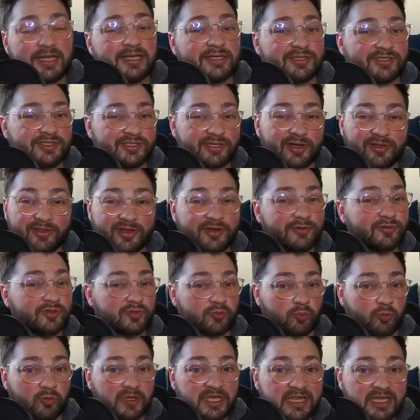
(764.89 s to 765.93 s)
saw that it was
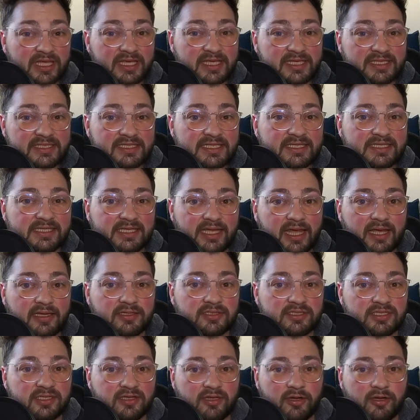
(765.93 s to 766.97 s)
really easy to get into the